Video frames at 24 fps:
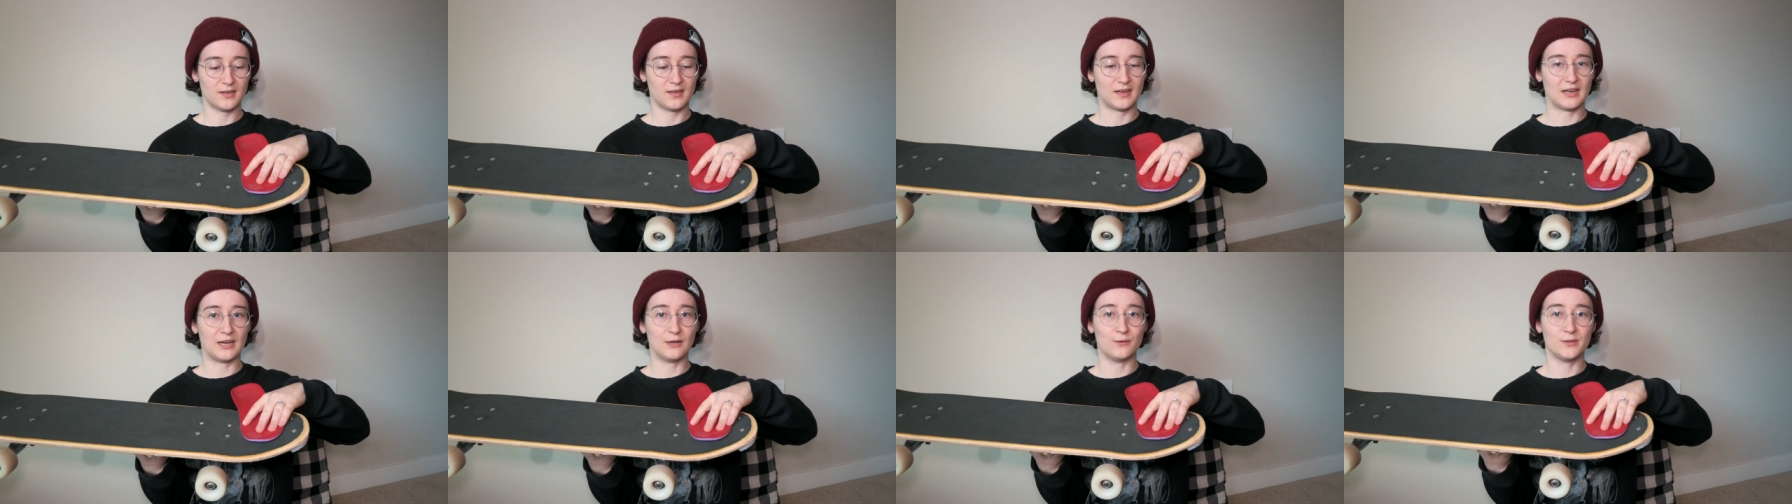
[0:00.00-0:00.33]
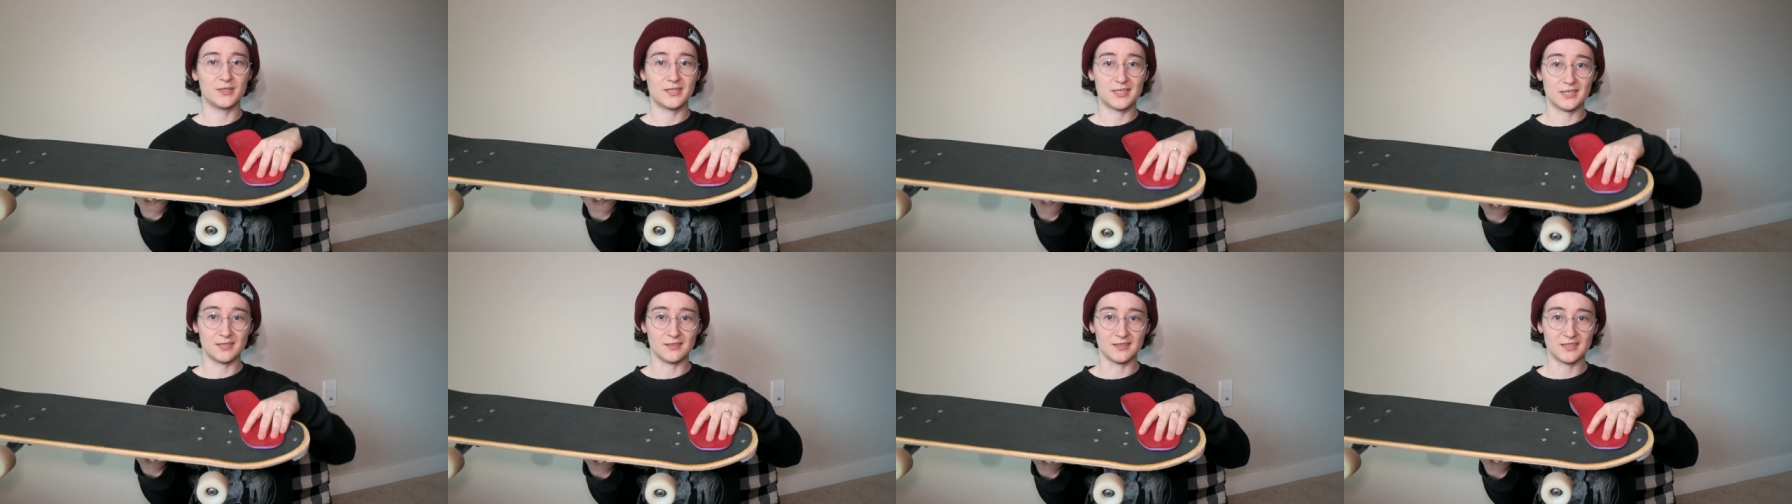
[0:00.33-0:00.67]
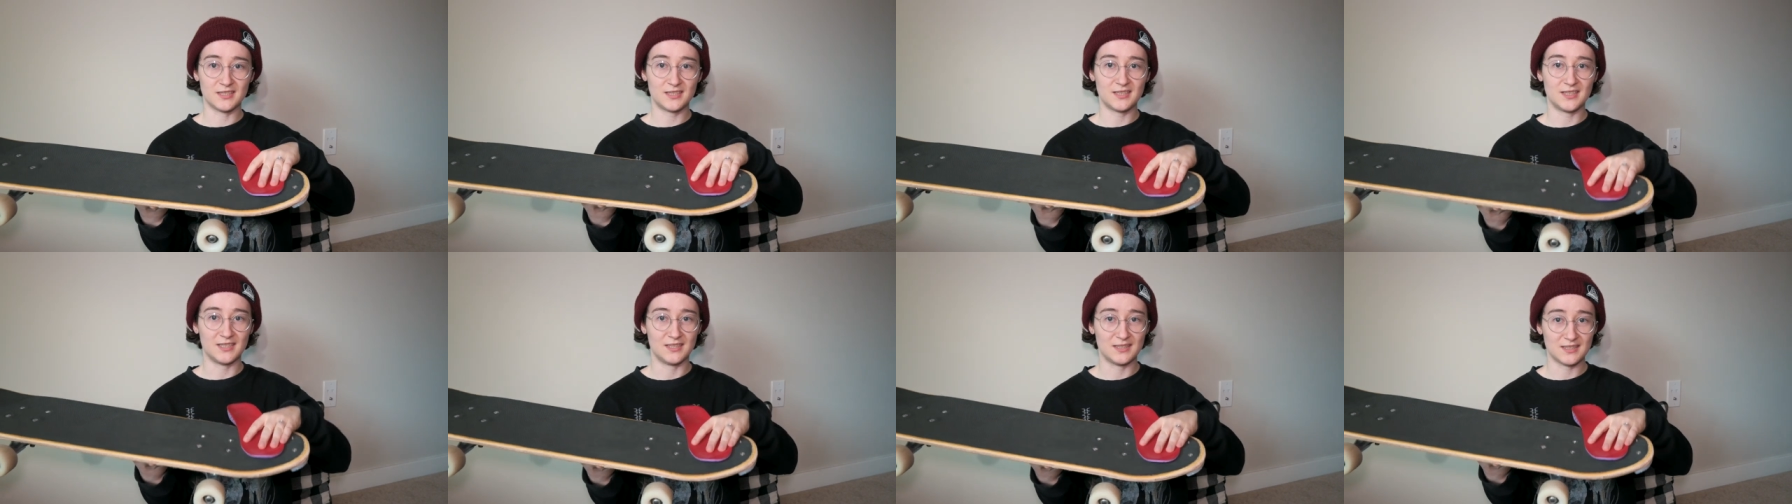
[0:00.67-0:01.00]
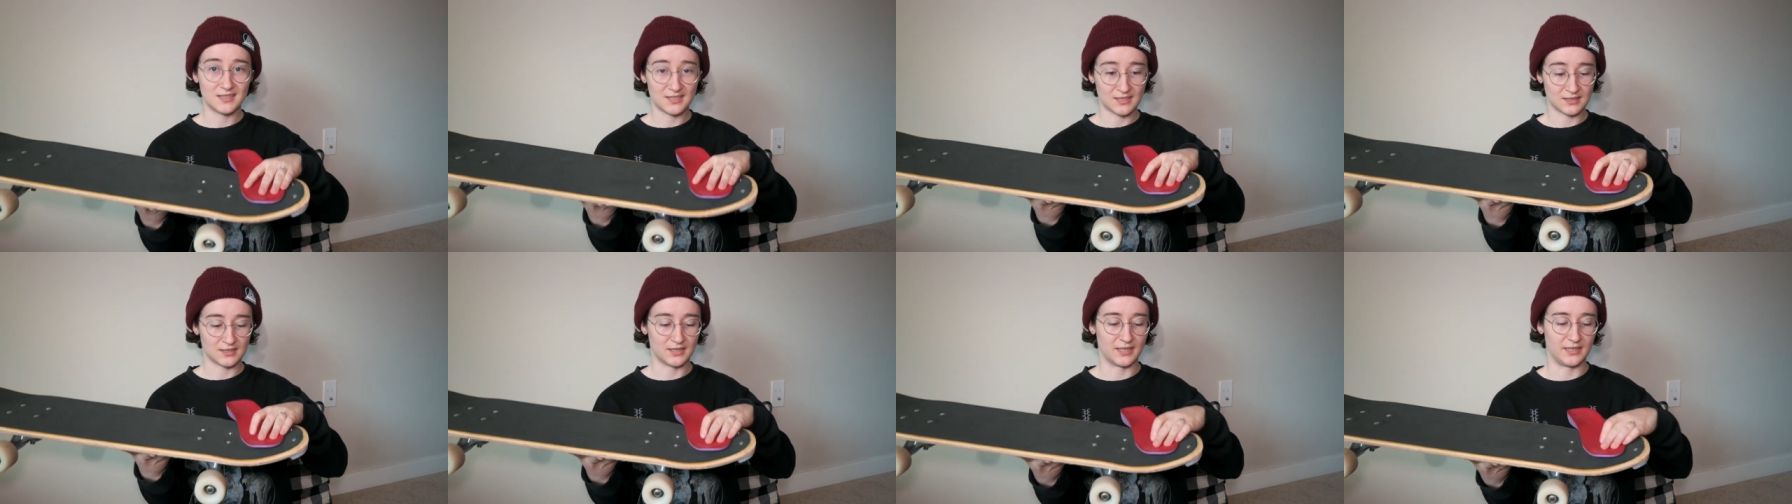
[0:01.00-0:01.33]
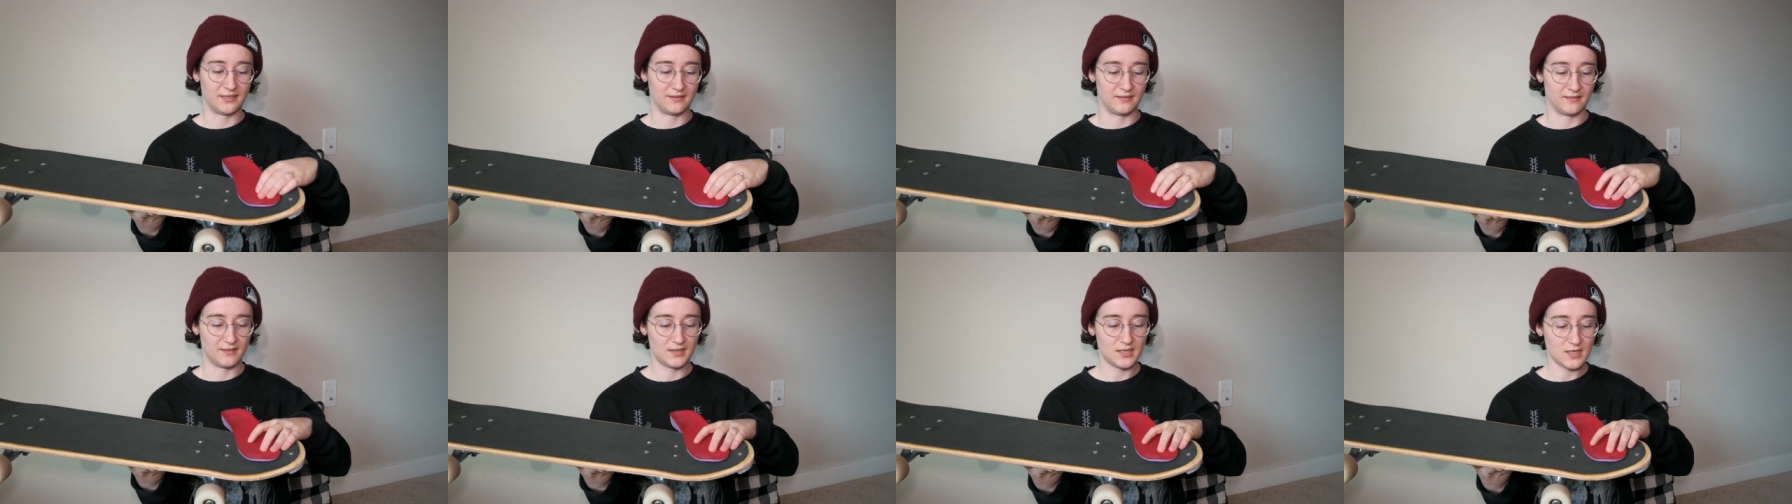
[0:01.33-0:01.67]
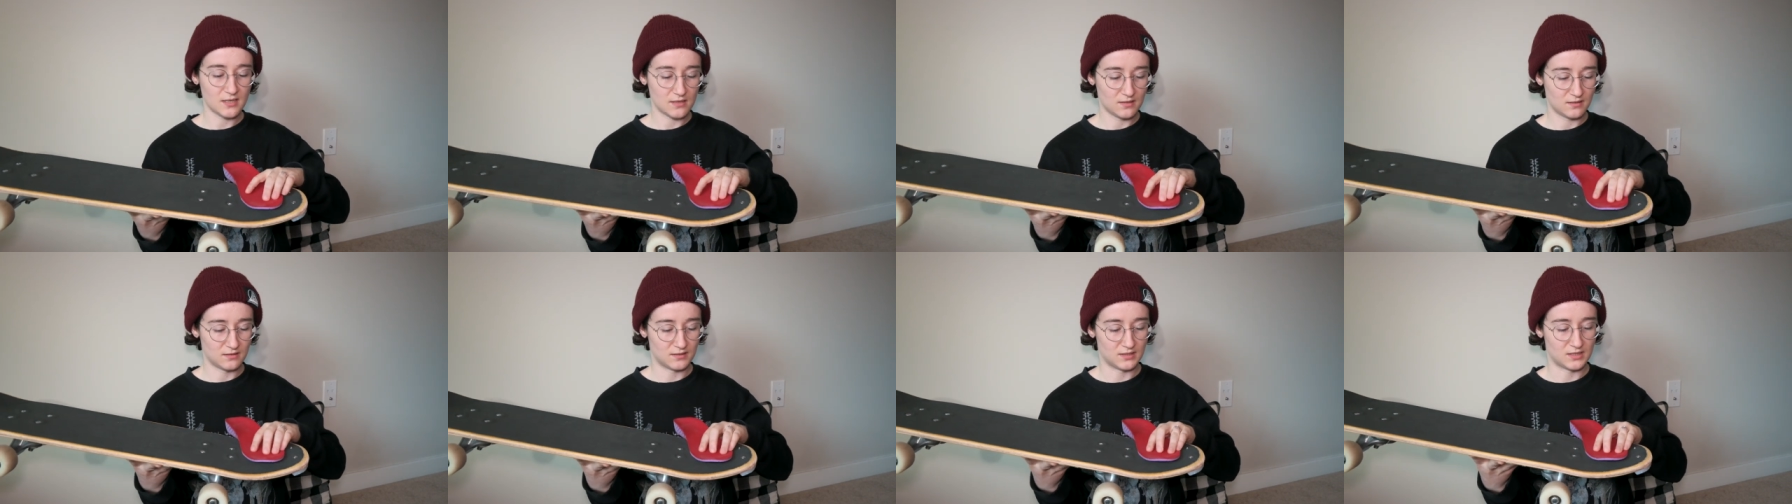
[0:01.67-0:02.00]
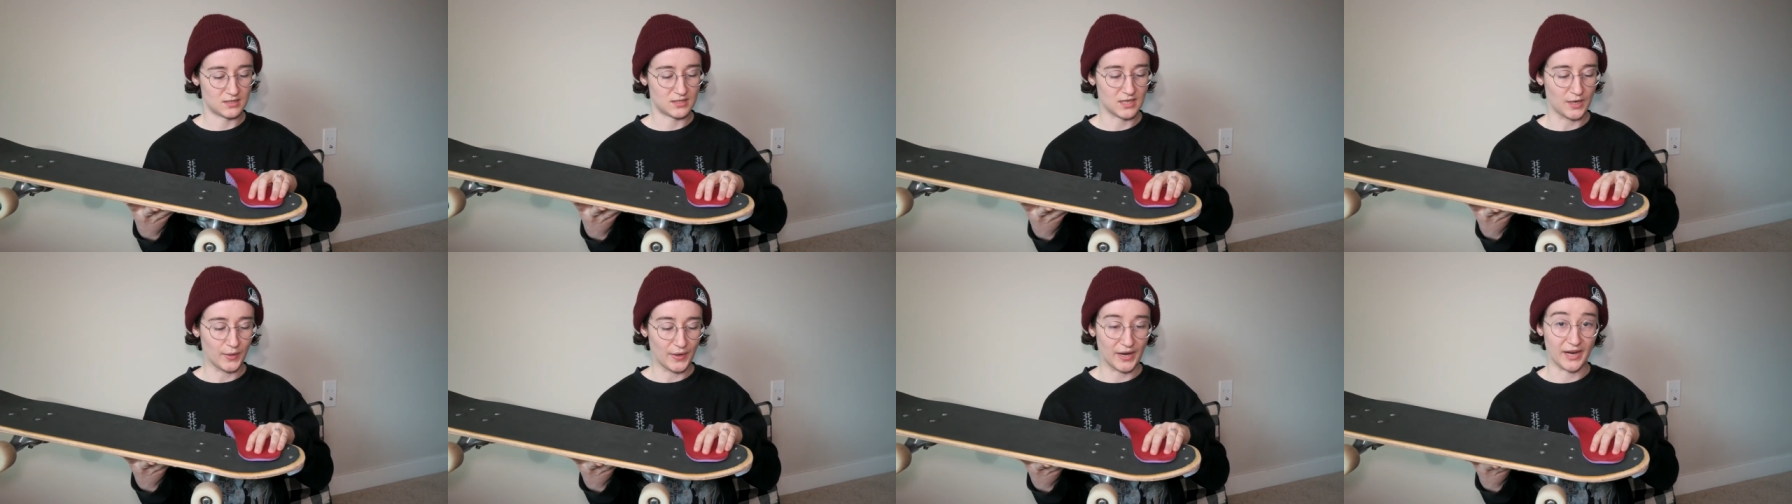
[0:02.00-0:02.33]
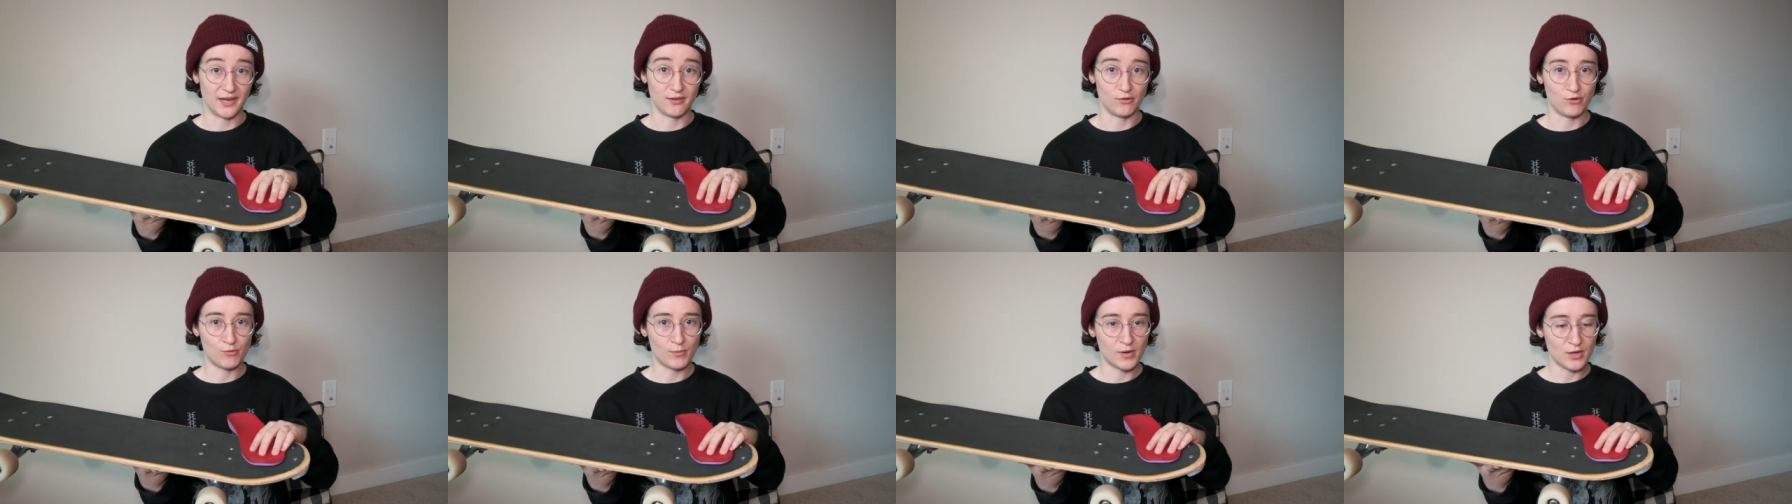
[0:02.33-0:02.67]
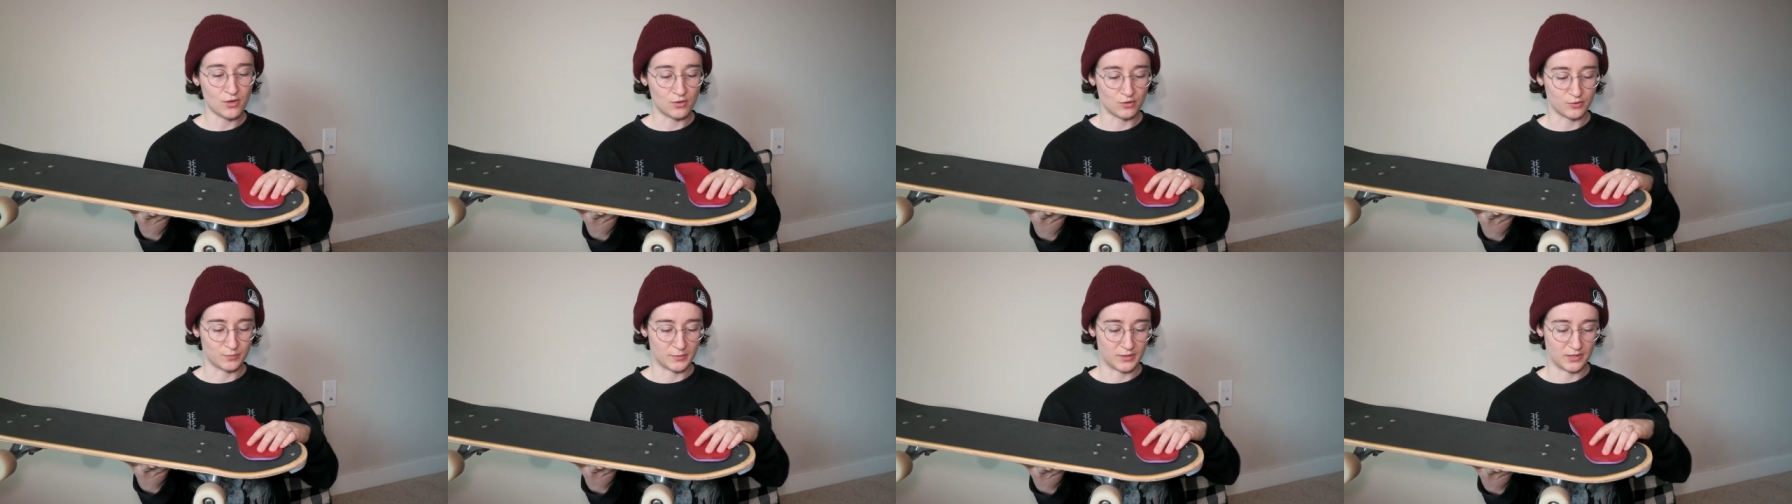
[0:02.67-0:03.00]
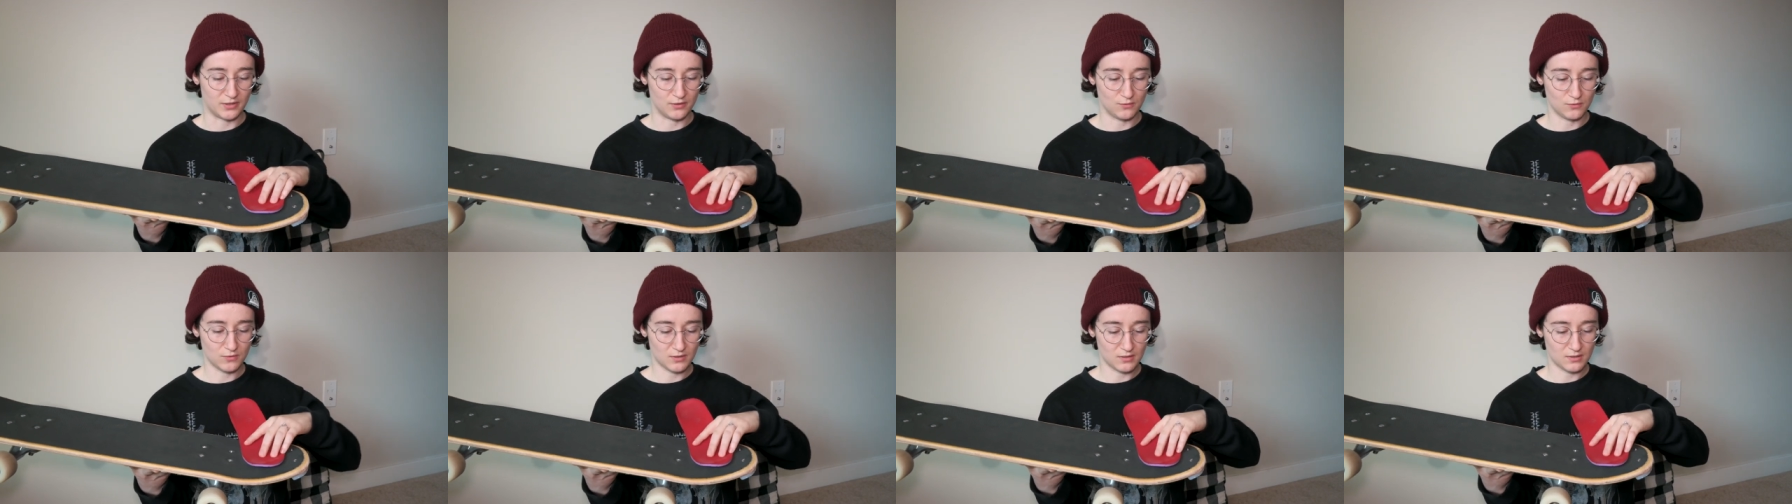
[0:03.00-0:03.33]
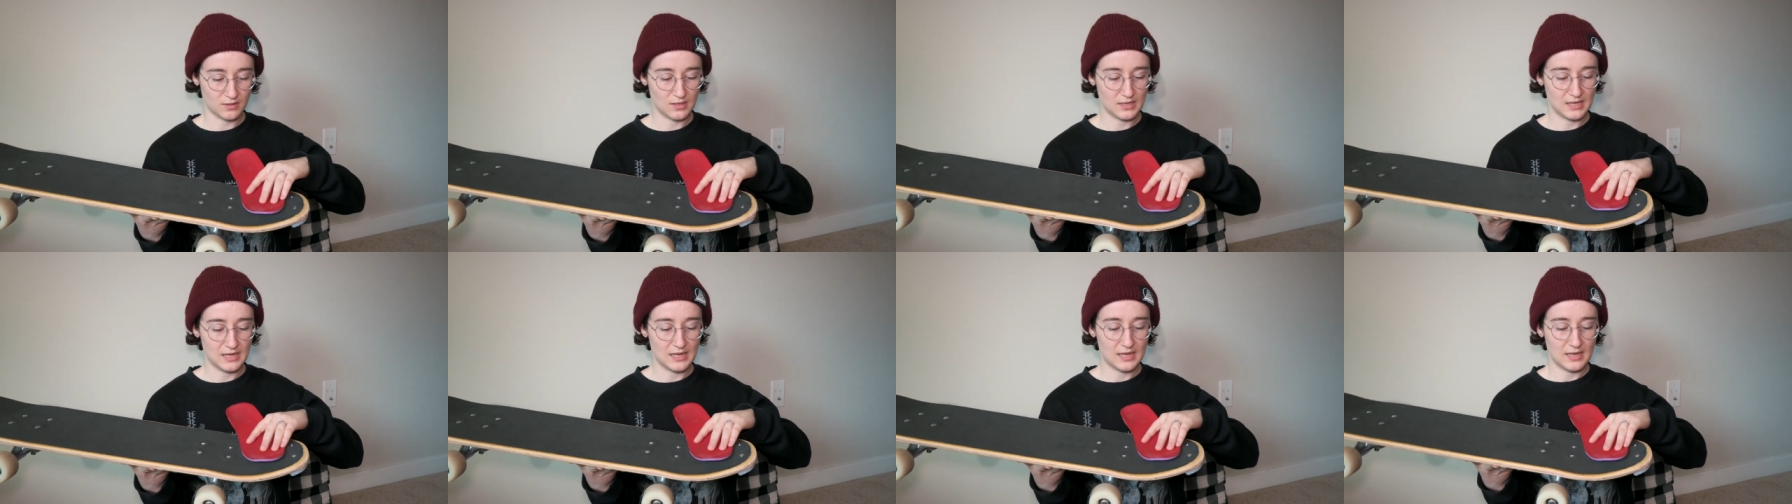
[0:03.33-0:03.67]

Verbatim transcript: I would tilt it in slightly, this is how I do my nose manual,